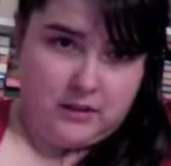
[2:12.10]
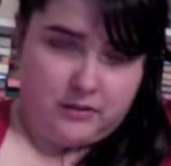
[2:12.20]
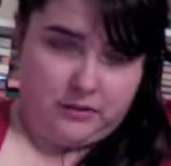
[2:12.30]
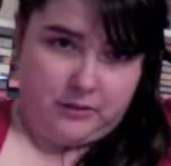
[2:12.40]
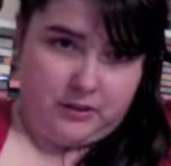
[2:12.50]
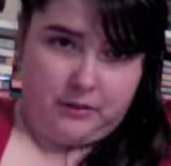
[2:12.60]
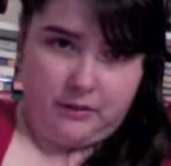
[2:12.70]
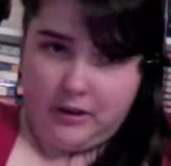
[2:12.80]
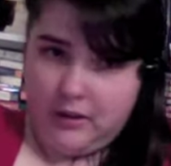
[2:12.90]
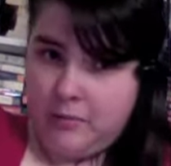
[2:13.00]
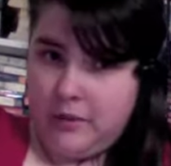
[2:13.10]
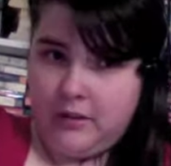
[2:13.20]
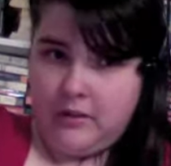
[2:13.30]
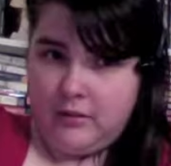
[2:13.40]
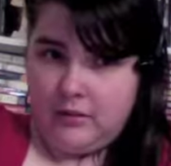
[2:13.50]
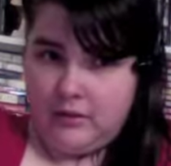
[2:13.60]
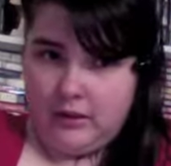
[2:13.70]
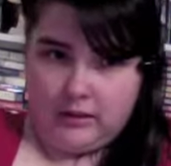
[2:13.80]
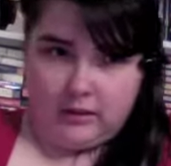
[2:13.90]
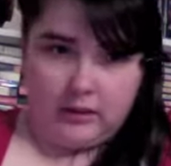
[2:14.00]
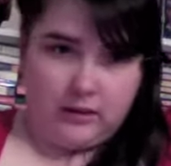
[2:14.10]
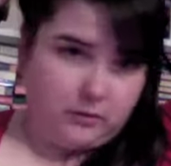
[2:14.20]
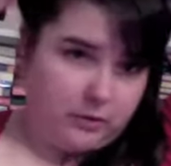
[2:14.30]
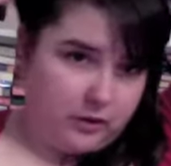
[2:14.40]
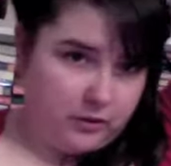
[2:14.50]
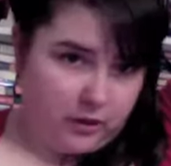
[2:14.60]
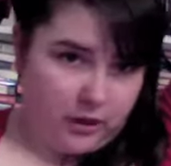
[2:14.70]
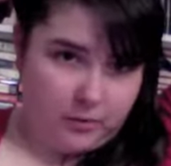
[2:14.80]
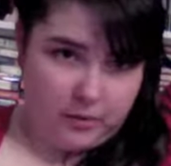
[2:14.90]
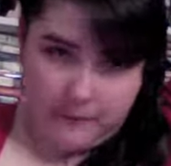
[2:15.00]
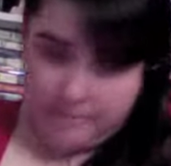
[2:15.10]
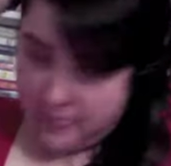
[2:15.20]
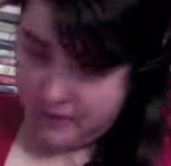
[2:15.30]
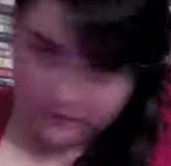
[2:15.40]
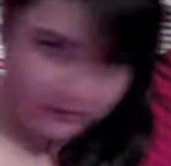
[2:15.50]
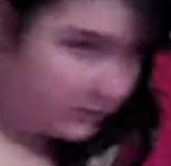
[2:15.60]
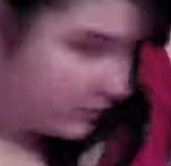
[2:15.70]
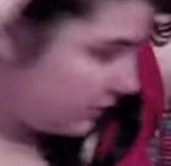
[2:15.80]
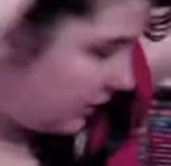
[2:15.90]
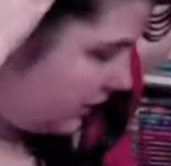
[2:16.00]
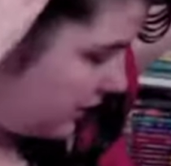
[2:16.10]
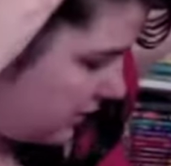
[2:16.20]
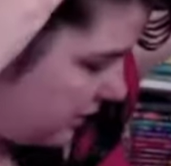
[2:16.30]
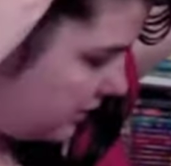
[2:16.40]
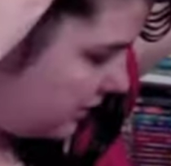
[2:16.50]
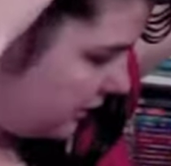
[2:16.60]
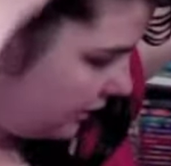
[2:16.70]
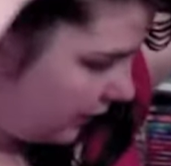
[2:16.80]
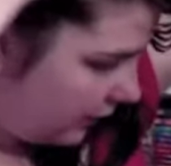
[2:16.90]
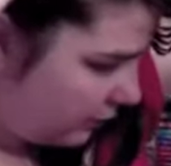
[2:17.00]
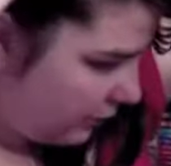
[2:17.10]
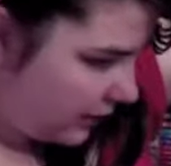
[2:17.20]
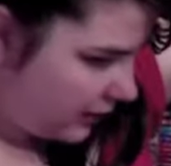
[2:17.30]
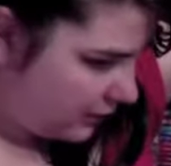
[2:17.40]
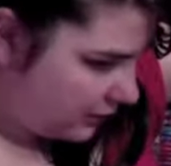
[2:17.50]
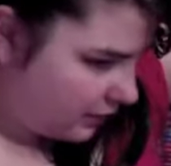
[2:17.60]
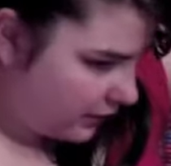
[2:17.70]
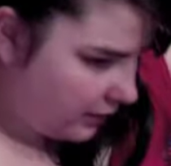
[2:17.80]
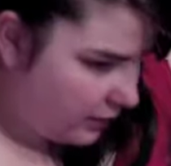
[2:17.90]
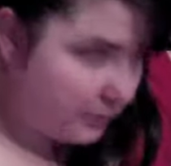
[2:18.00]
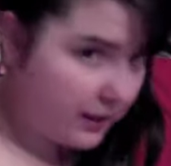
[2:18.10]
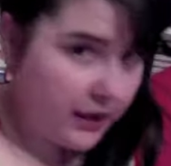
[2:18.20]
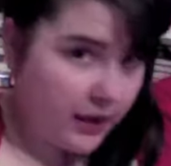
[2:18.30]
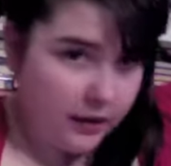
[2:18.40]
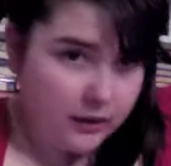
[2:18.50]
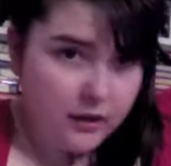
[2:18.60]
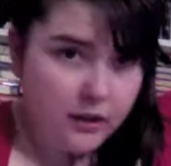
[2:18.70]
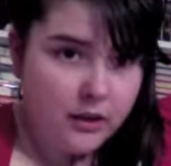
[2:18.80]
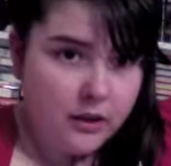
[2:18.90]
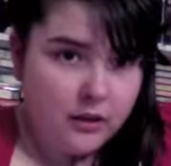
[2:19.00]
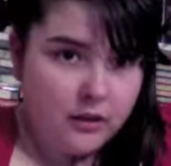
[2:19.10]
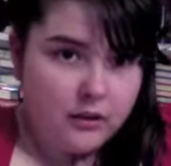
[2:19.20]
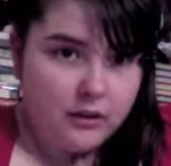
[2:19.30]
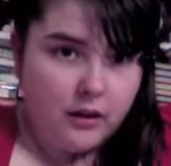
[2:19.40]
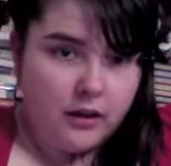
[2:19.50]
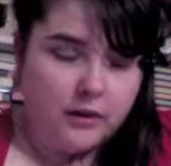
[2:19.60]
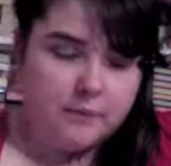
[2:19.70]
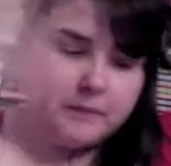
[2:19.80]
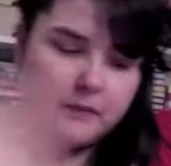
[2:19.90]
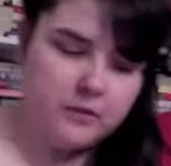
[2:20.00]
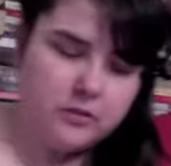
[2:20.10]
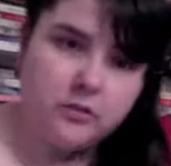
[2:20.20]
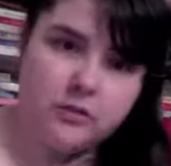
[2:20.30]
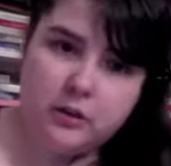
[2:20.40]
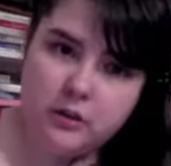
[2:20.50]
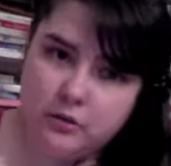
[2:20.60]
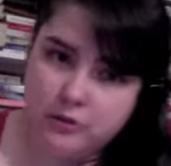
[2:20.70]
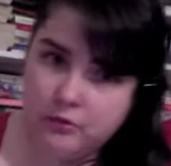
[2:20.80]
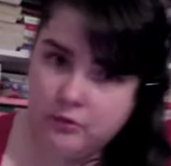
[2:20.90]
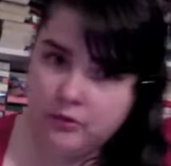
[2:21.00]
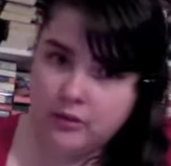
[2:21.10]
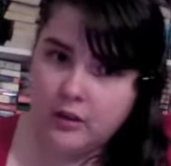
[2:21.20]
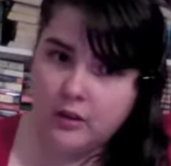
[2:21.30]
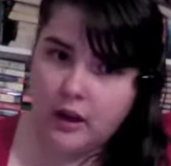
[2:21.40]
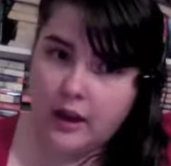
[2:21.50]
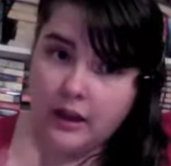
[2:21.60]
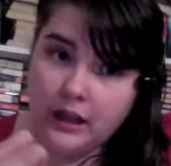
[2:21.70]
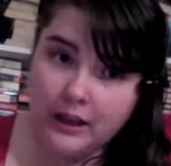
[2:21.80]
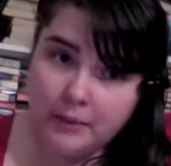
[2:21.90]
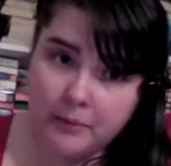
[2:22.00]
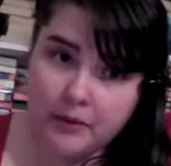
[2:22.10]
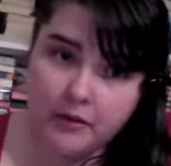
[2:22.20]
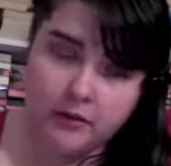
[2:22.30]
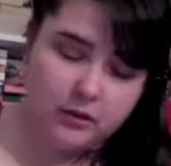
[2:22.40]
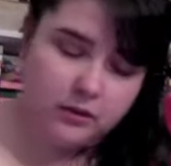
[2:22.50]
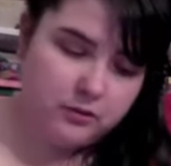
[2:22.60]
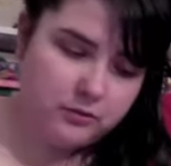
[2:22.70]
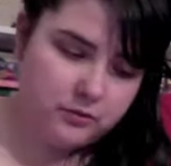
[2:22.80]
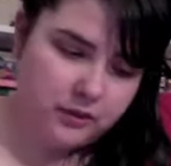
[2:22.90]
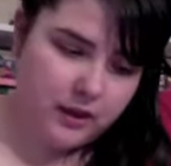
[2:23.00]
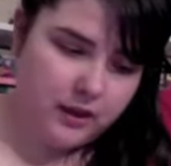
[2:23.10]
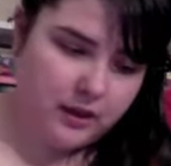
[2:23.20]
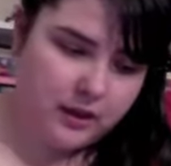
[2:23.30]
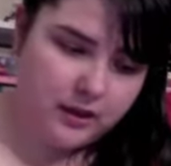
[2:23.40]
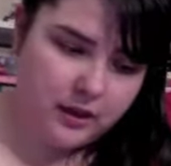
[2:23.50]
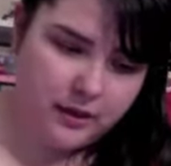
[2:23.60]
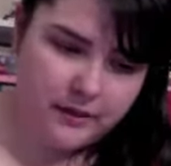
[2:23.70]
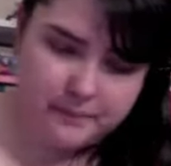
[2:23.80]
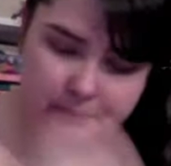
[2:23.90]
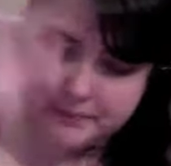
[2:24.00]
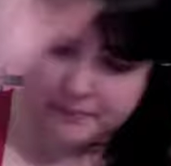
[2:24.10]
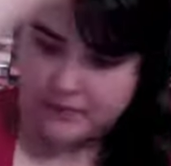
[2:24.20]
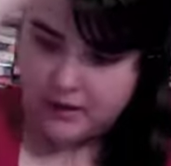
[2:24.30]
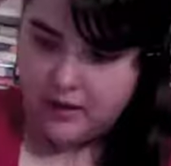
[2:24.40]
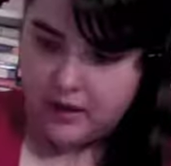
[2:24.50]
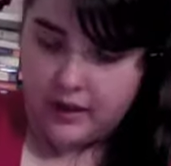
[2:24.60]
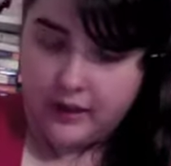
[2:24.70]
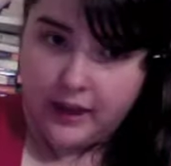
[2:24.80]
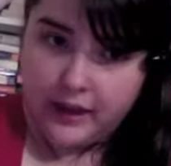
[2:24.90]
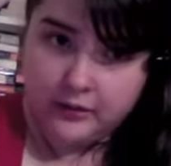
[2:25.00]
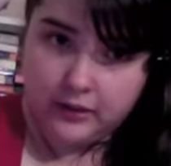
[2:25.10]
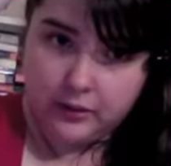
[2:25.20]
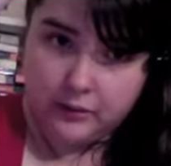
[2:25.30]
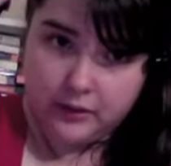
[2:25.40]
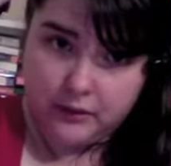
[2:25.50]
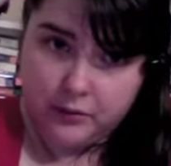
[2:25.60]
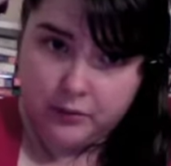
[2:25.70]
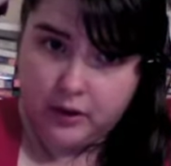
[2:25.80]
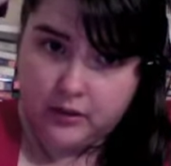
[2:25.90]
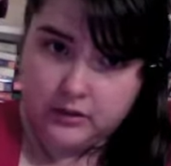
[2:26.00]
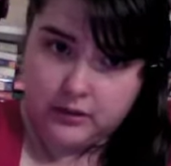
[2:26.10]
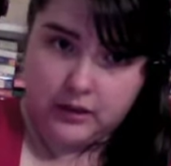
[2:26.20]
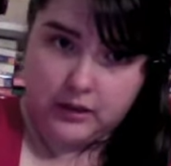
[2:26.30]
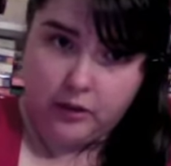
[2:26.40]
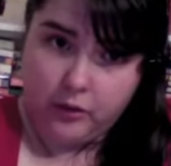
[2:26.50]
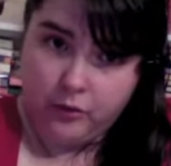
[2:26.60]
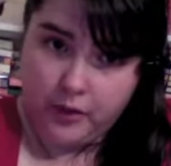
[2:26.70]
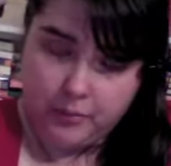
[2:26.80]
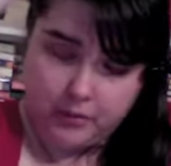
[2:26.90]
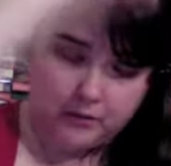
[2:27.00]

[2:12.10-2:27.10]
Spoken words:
So once I run out of bits, that's kind of where I stop. You can see that's ready to lay on my head. So you can use a clip, you can use an elastic, whatever you want to kind of hold that braid